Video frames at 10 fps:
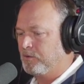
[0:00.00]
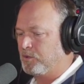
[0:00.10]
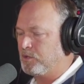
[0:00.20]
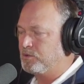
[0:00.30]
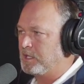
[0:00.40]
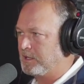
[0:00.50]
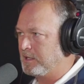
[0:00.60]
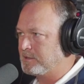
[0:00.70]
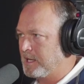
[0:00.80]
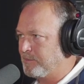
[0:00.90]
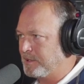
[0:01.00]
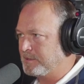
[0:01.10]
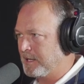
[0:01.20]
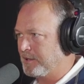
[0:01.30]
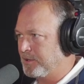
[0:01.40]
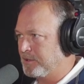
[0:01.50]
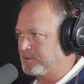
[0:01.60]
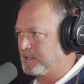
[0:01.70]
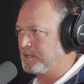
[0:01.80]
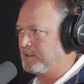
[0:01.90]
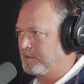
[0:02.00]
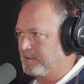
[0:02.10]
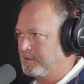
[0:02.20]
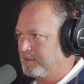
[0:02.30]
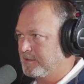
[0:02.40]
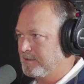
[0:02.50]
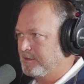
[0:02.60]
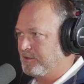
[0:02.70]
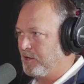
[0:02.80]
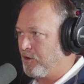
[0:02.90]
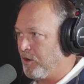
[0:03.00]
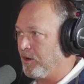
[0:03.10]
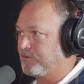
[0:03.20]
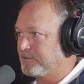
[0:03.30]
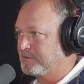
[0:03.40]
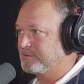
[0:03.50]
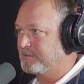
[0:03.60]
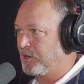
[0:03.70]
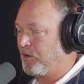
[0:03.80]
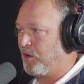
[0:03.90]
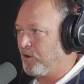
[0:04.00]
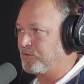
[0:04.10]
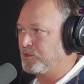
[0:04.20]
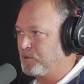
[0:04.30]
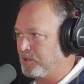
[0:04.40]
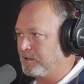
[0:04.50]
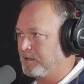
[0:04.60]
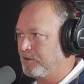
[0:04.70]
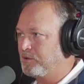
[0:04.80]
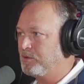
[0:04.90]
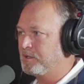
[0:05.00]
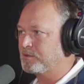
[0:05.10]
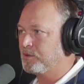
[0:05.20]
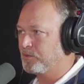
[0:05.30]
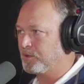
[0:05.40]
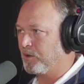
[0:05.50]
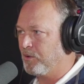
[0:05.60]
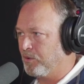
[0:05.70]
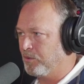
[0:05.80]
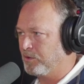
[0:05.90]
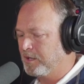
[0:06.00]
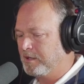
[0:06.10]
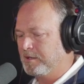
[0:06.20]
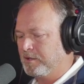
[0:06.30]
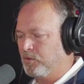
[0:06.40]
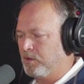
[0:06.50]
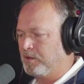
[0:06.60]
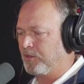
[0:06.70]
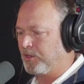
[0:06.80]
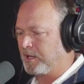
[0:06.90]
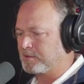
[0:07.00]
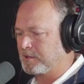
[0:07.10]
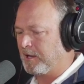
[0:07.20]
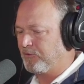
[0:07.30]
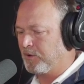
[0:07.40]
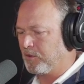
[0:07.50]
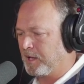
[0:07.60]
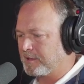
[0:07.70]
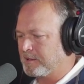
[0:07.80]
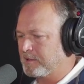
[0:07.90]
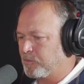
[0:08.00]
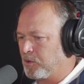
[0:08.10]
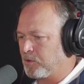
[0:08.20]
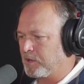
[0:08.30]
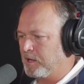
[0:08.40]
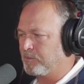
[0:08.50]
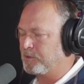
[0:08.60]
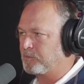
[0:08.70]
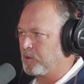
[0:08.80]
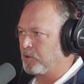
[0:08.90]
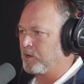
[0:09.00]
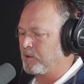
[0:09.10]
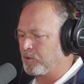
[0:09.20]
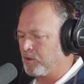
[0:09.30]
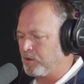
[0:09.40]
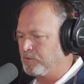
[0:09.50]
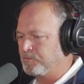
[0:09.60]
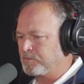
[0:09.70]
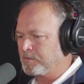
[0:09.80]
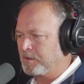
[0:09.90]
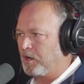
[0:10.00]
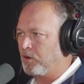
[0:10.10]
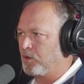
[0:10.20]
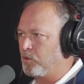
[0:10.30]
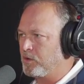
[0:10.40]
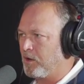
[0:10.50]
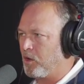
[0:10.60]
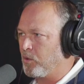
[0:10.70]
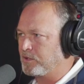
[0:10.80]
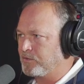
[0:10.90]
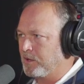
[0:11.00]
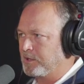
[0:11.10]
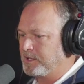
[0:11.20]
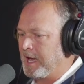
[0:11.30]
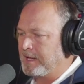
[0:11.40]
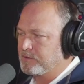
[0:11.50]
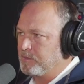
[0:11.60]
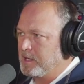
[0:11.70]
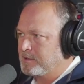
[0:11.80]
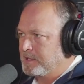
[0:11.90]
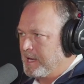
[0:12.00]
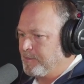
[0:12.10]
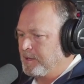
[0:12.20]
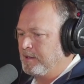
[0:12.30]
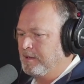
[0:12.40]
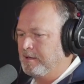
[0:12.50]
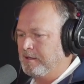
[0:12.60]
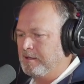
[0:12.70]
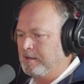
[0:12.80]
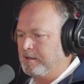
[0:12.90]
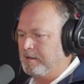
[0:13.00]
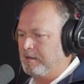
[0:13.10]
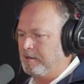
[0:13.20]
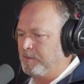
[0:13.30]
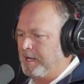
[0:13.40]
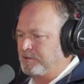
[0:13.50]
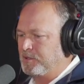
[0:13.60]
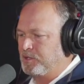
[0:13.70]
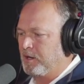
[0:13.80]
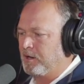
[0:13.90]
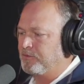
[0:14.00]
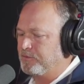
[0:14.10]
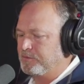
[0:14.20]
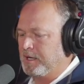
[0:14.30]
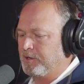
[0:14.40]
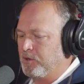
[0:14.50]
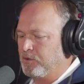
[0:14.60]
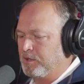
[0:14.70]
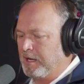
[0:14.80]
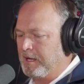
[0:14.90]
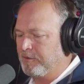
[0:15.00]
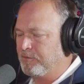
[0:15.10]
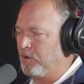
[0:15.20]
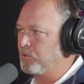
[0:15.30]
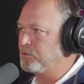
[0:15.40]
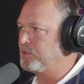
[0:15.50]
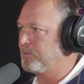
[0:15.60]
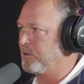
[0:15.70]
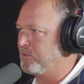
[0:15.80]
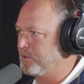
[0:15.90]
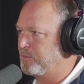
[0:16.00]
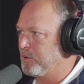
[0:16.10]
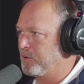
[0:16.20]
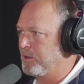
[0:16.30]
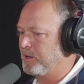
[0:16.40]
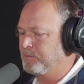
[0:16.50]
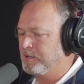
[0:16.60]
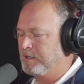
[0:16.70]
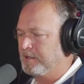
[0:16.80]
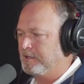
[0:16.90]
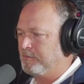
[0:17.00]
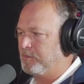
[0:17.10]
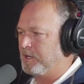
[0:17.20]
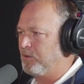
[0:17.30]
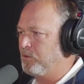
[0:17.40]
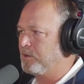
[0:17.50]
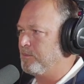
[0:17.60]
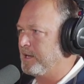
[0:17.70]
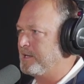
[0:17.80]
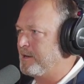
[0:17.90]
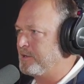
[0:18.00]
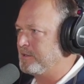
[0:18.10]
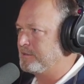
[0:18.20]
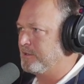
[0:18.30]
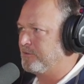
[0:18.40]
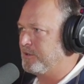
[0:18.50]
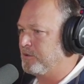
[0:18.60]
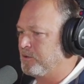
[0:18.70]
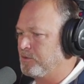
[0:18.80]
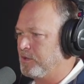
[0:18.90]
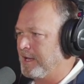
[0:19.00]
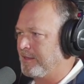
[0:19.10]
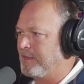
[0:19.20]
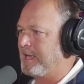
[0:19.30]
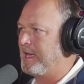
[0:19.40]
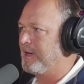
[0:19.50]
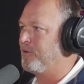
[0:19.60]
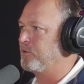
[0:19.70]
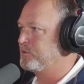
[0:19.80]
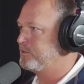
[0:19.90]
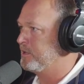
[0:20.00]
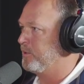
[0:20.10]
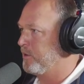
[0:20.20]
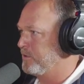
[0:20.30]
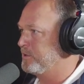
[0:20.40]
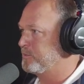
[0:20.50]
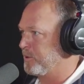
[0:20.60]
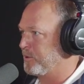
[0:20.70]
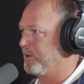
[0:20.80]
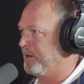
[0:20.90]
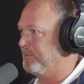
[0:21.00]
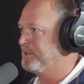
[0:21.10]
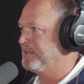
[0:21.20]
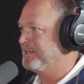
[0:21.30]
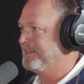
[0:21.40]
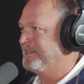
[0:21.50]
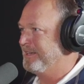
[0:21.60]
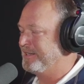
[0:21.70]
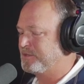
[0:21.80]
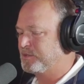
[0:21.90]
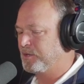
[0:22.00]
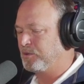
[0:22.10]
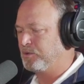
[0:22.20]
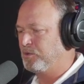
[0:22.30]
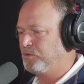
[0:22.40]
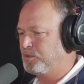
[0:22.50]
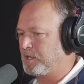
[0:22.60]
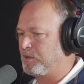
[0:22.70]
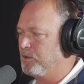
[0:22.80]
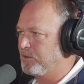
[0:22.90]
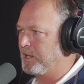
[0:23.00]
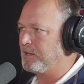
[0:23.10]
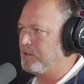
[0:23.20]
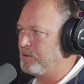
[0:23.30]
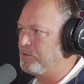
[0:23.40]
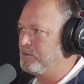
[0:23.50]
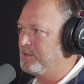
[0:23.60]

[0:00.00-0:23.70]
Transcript: When you see these deputies out there sitting, they're off. They're off duty. They're doing this on their own. One of the things that I felt like that this program, to help this program grow, although we've always felt attached, me as a deputy, as a sheriff, I know that I have ownership over this program, but I wanted my deputies to feel like they have ownership over this program. And so you see what they do.